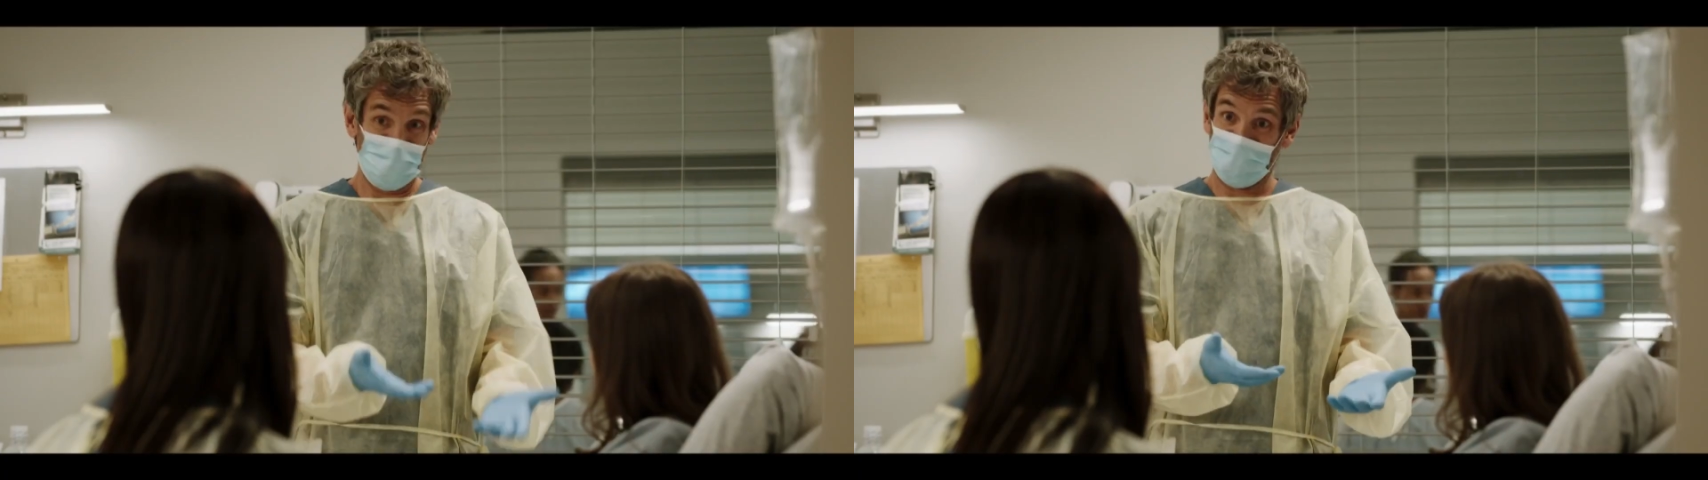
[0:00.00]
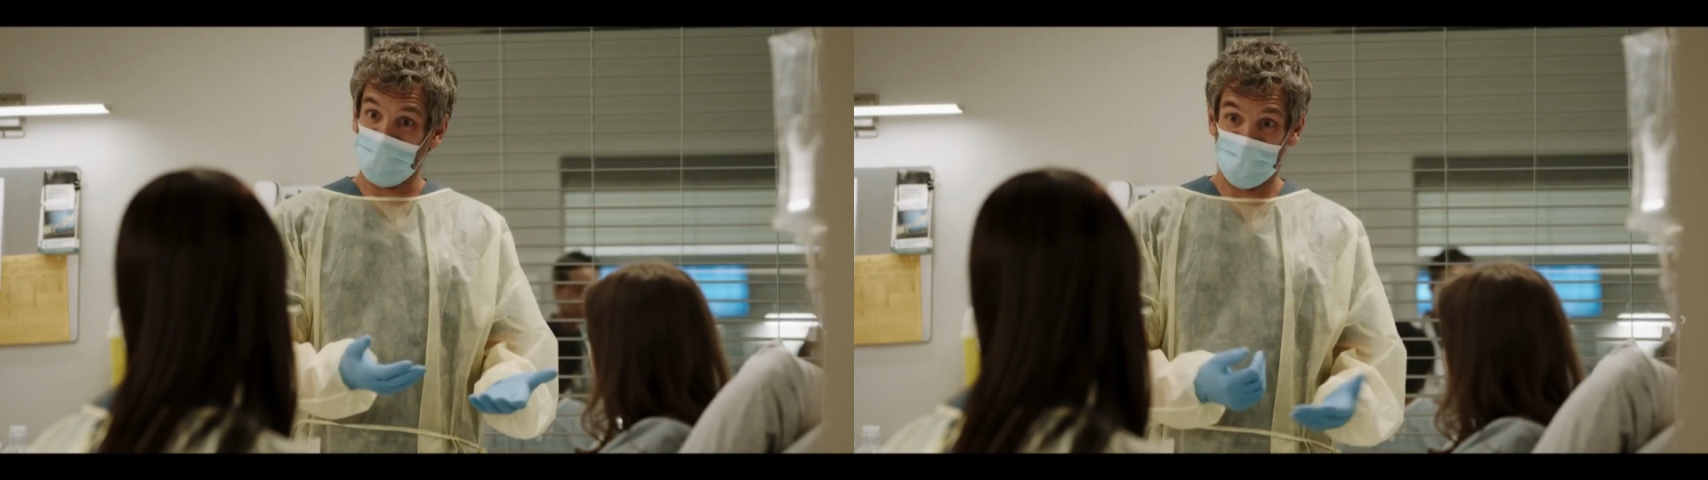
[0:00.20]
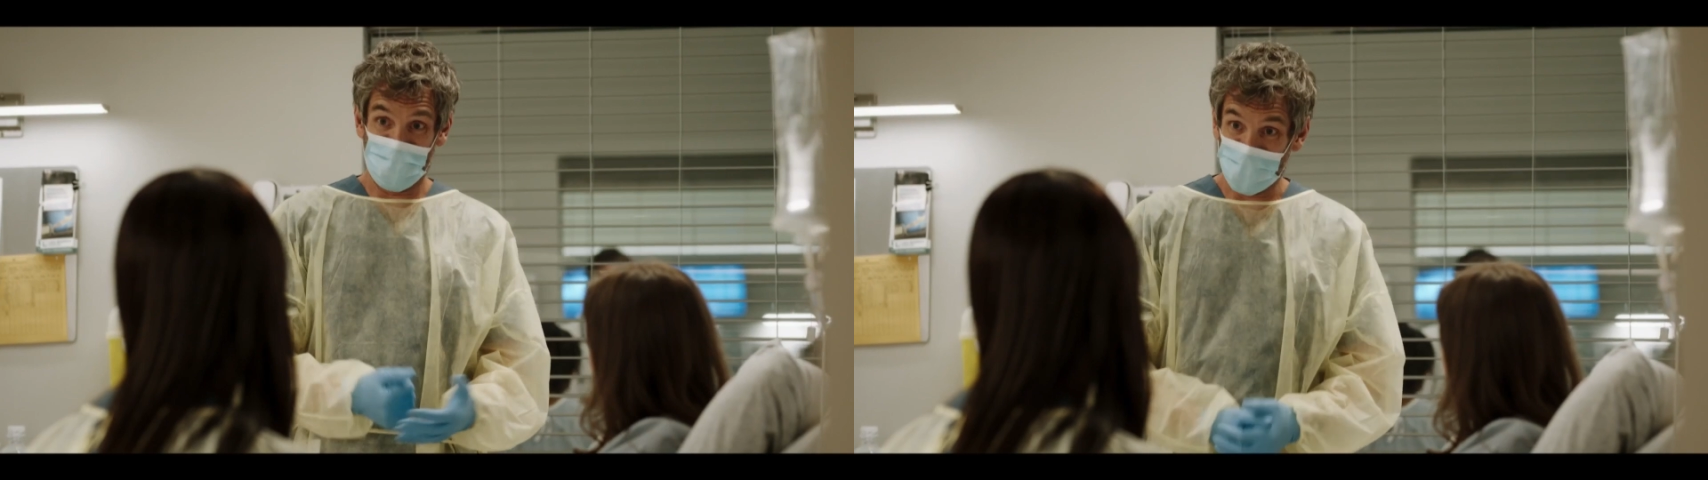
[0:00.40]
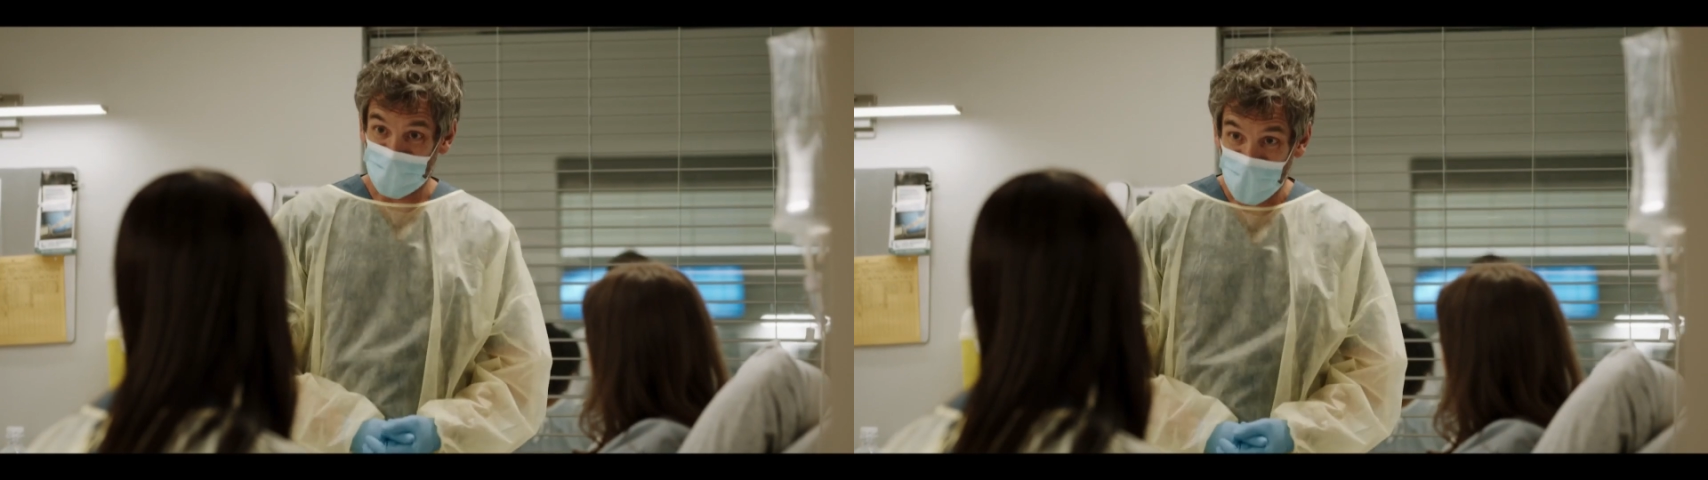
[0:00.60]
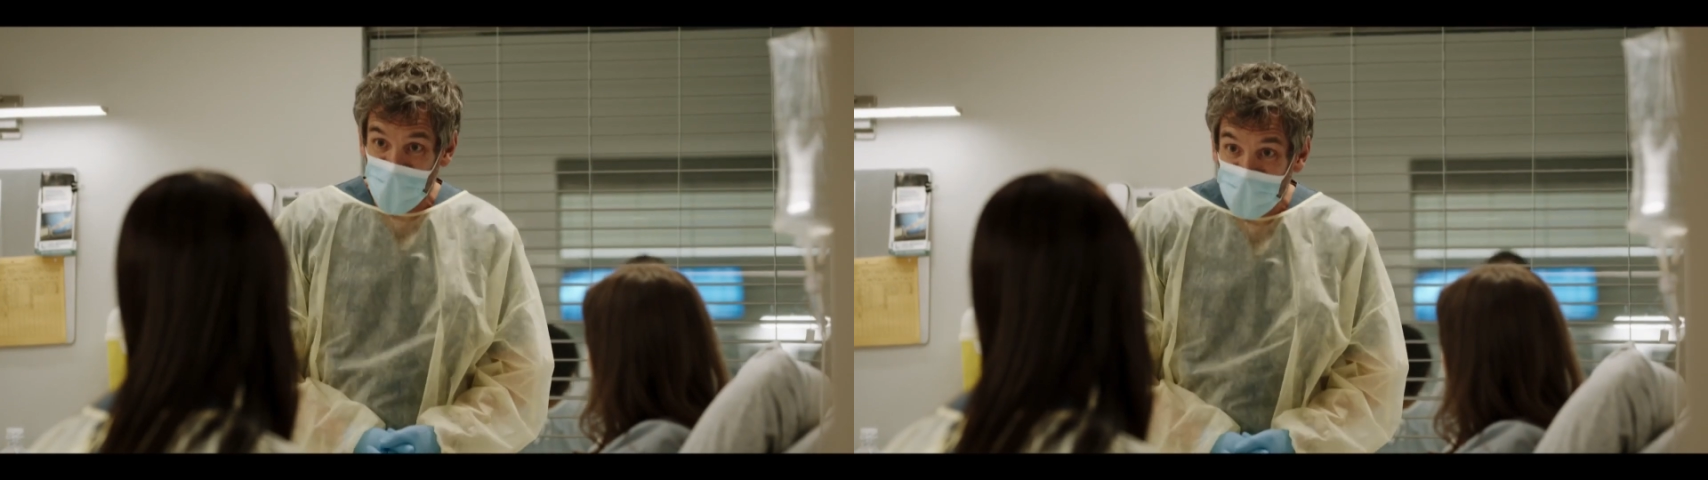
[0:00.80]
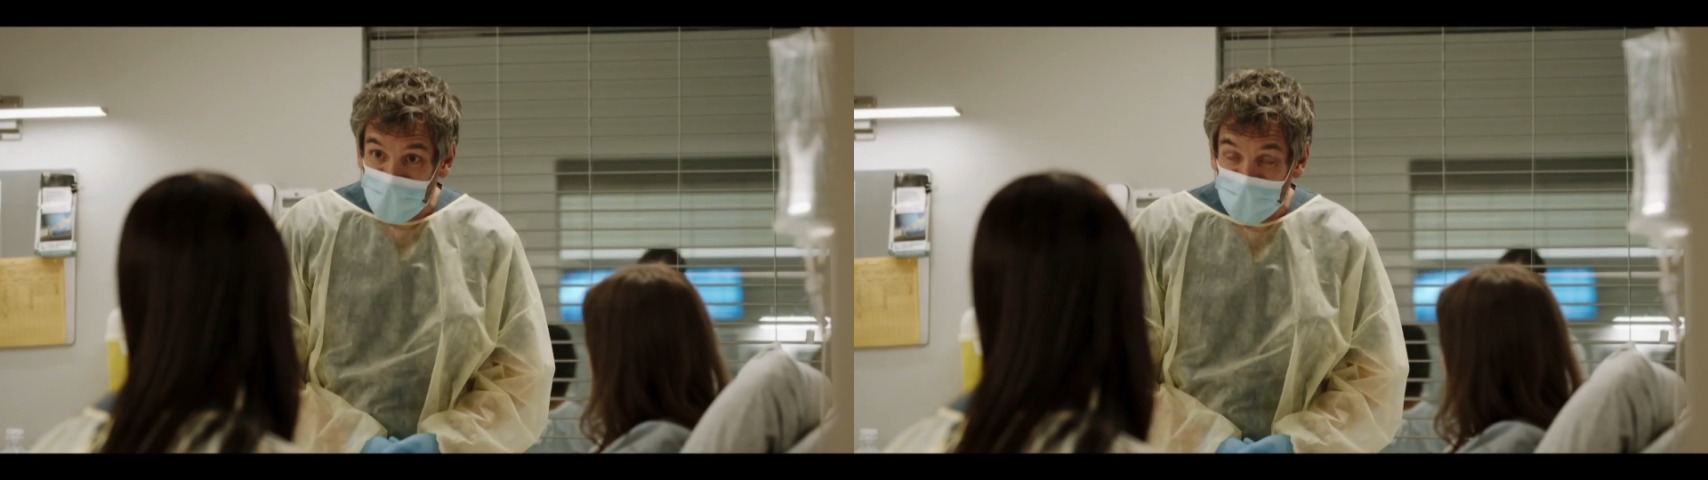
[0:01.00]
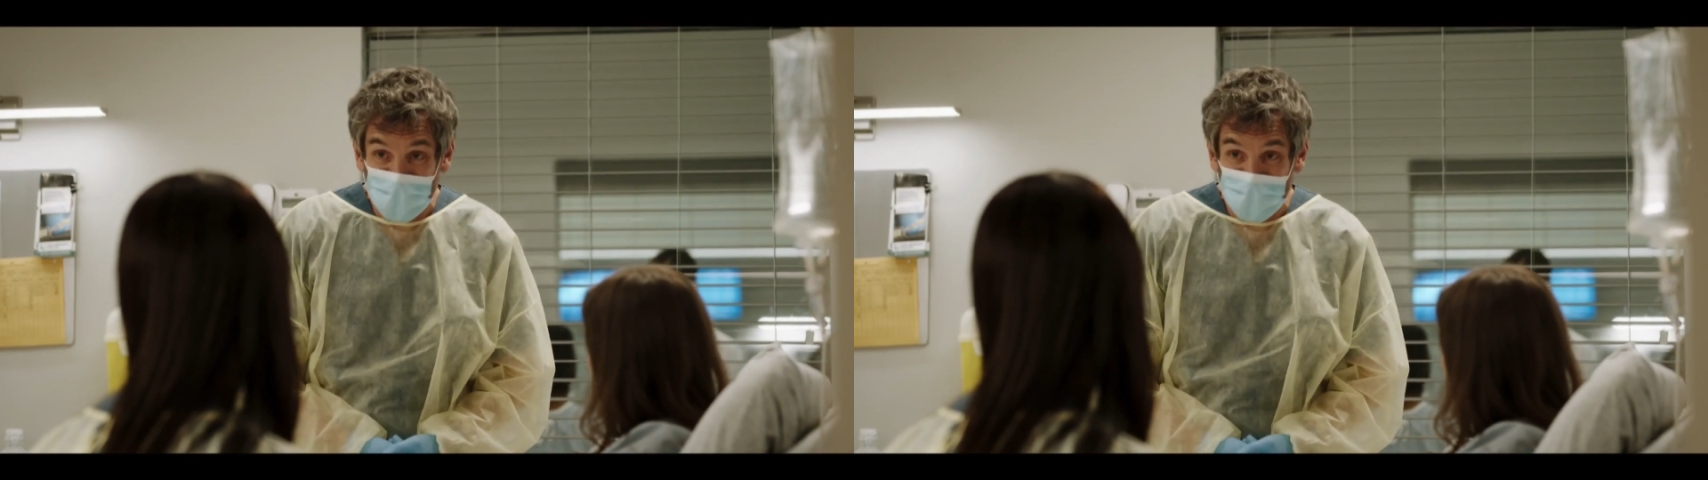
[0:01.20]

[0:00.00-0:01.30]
want to prolong our agony,